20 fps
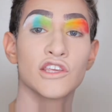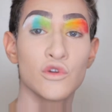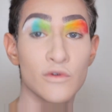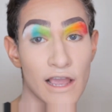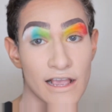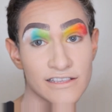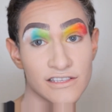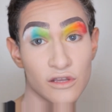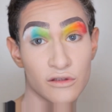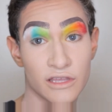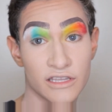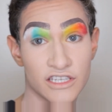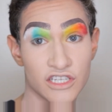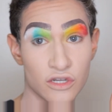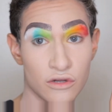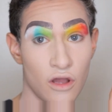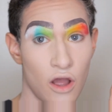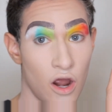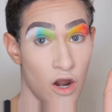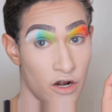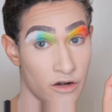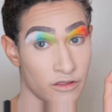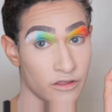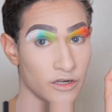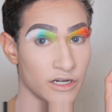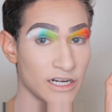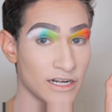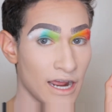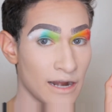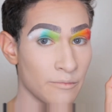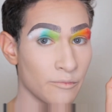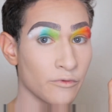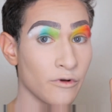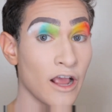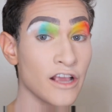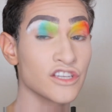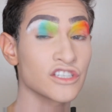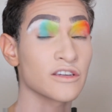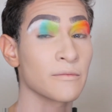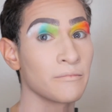You guys know the deal, R39
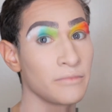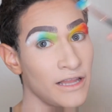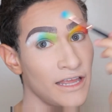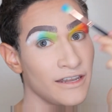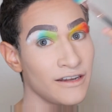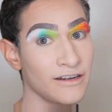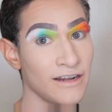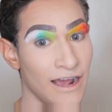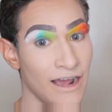brush, blend it